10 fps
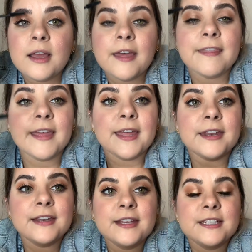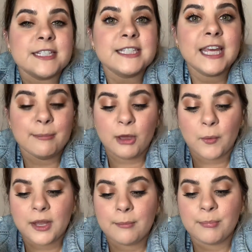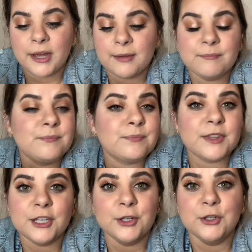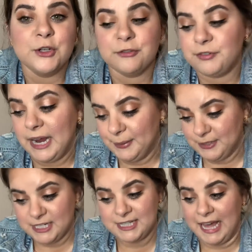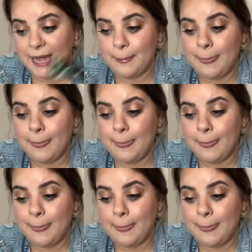and then just keep going, but you're fine with just that.